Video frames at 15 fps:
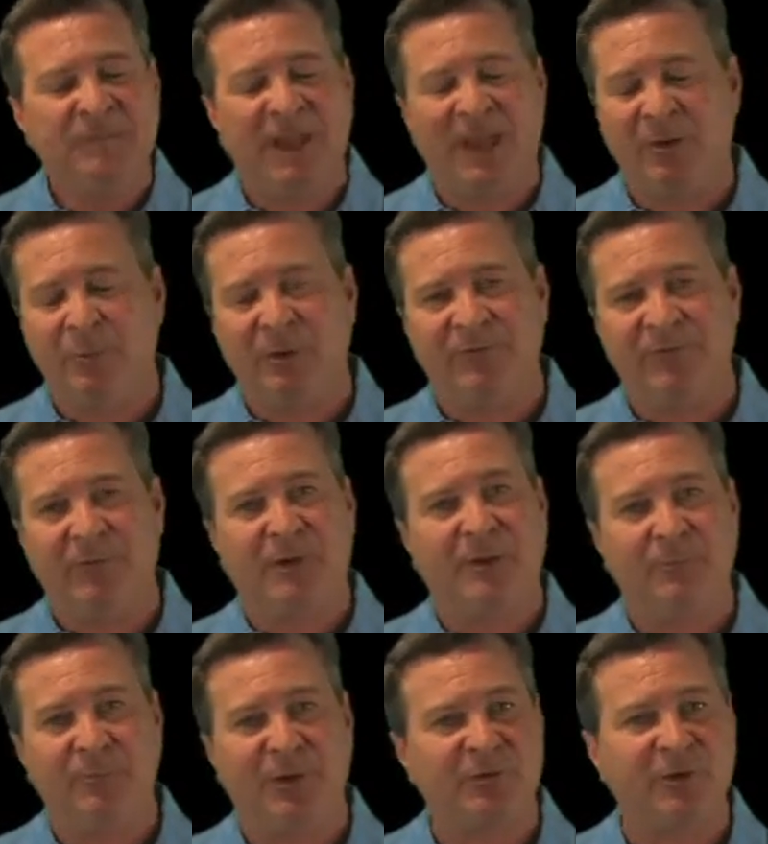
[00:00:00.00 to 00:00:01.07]
And we've
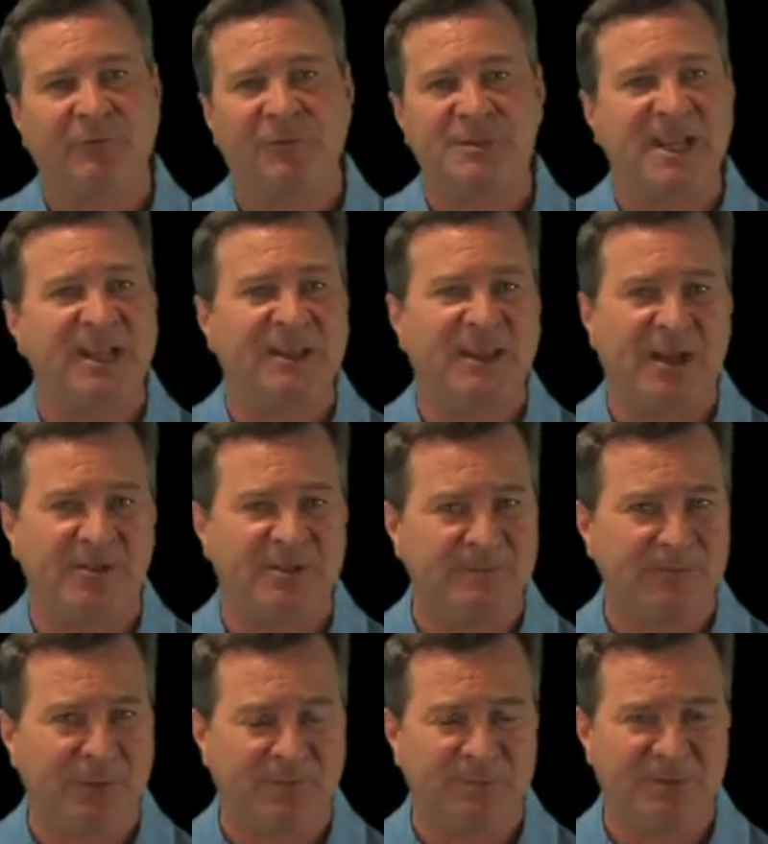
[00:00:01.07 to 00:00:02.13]
built over
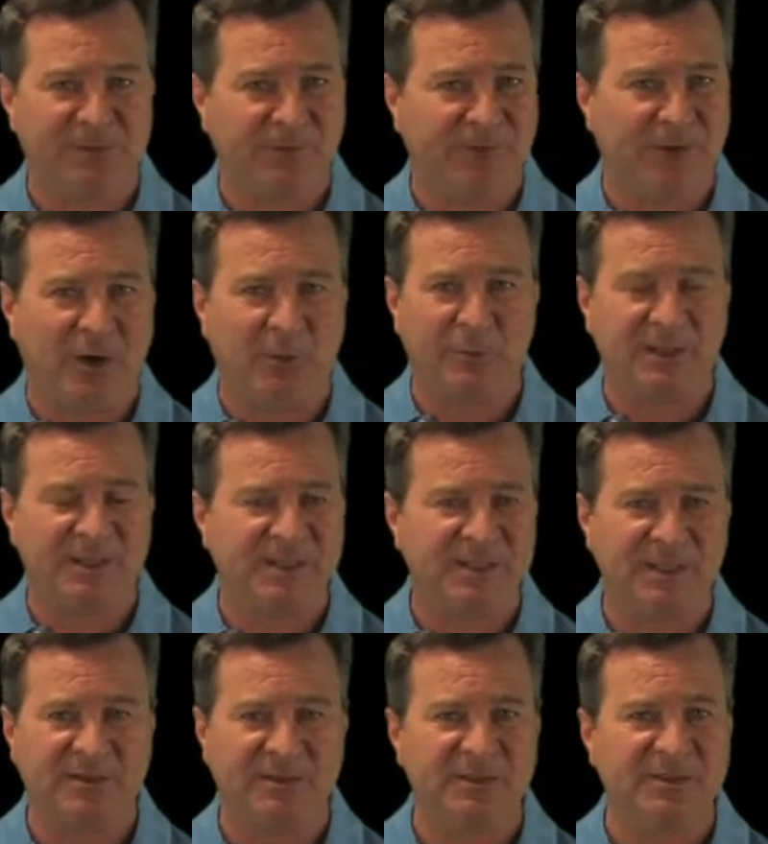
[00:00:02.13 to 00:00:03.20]
10,000 pumps so far with these
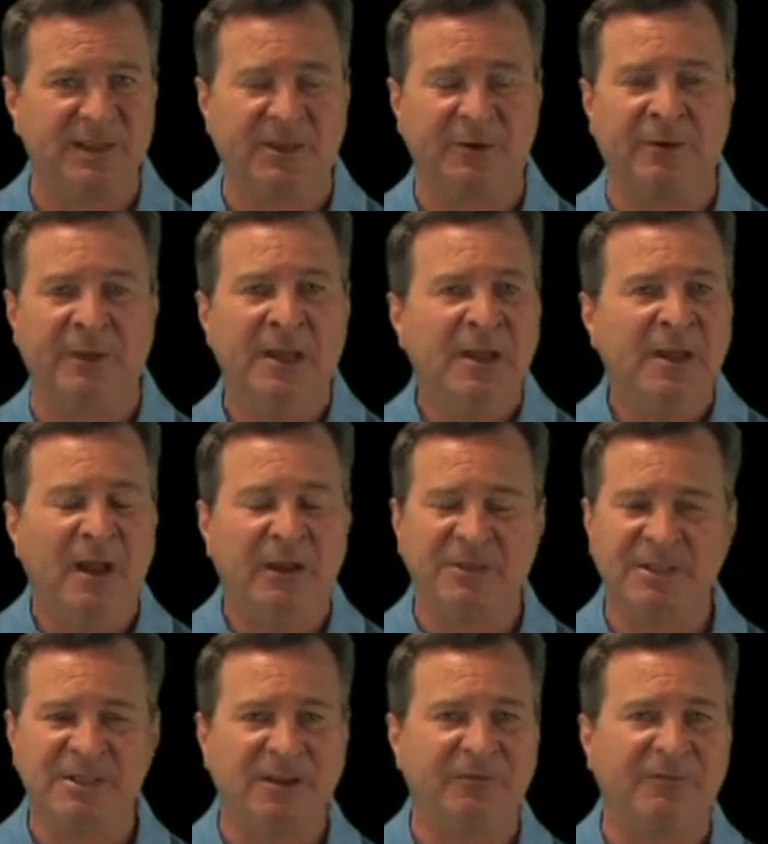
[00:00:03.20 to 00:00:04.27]
seals in there, and
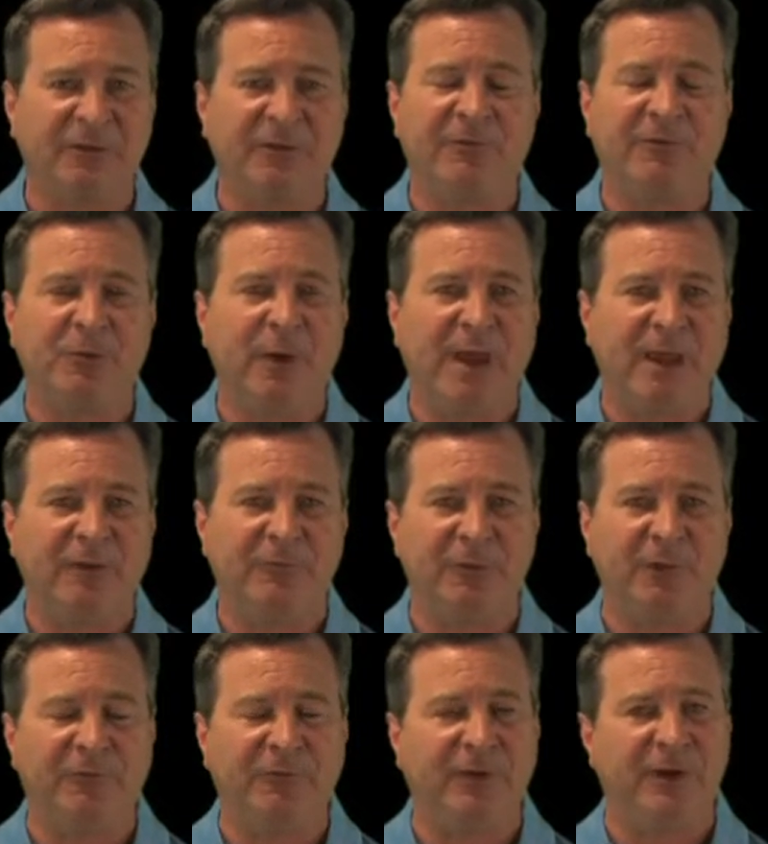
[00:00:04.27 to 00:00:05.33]
just a very few
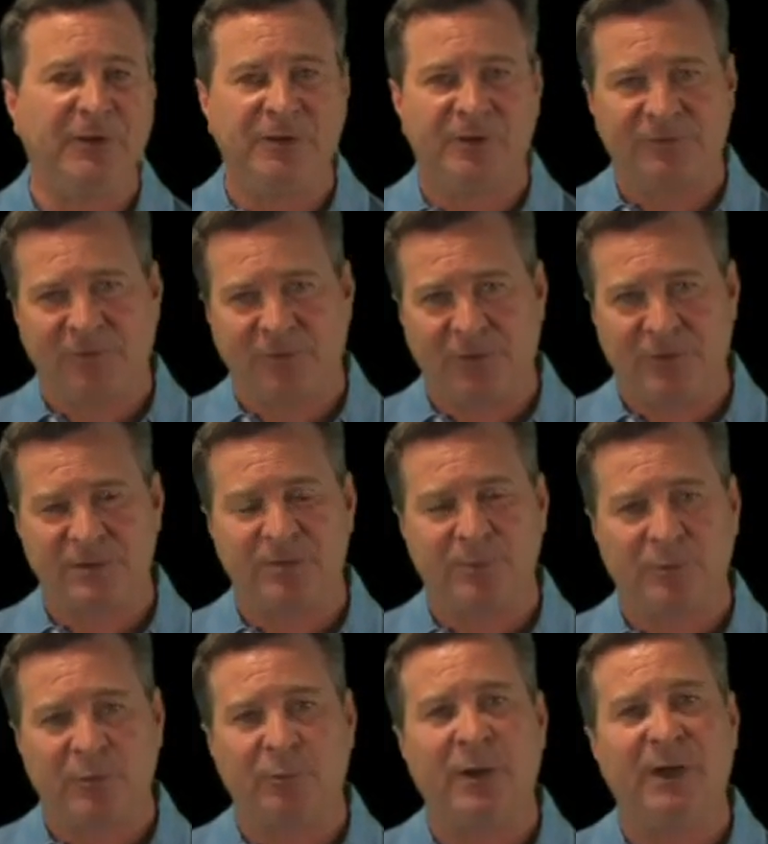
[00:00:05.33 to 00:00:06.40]
handful of failures for those that
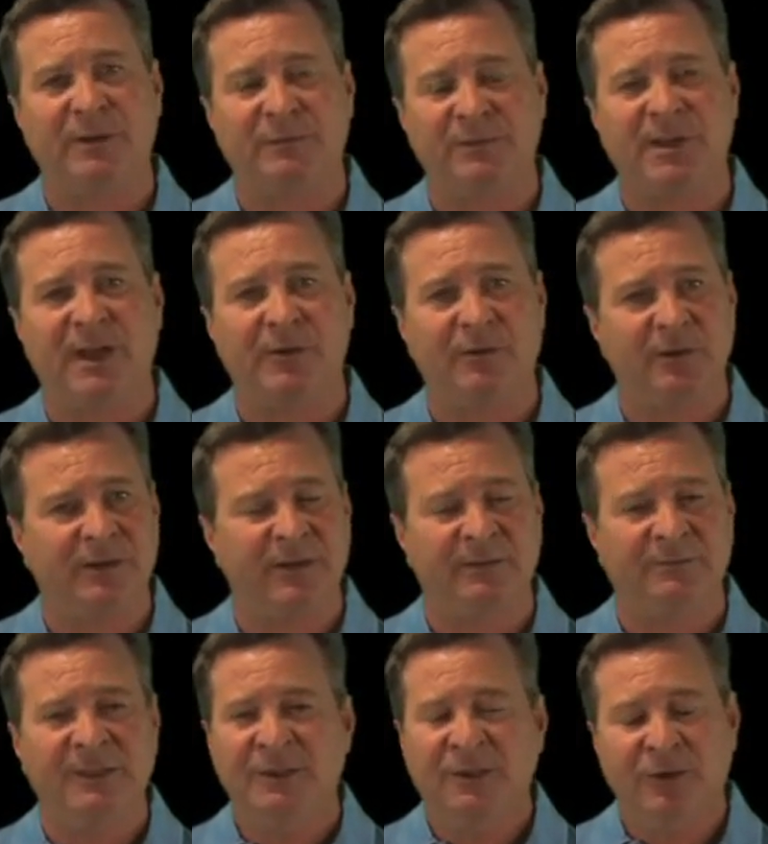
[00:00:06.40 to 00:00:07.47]
were run entirely
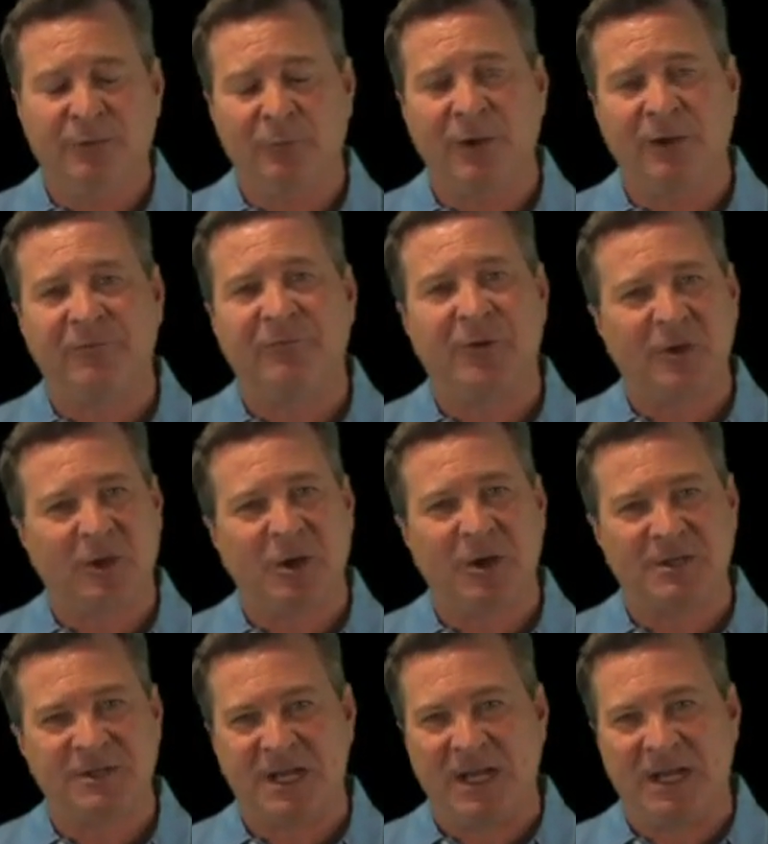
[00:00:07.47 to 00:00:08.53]
or run a very
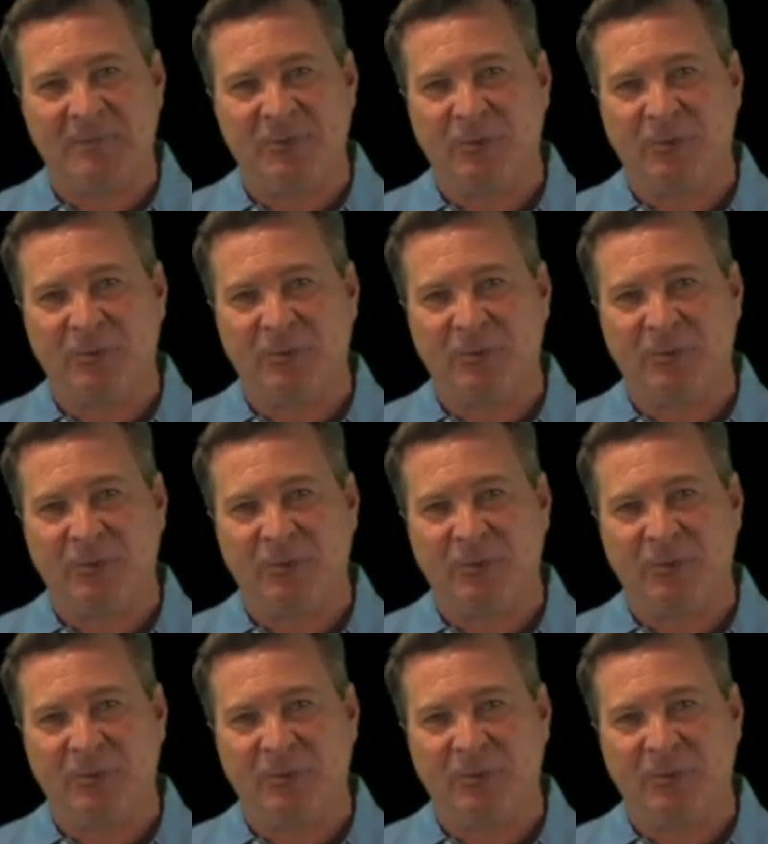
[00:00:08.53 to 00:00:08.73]
long time.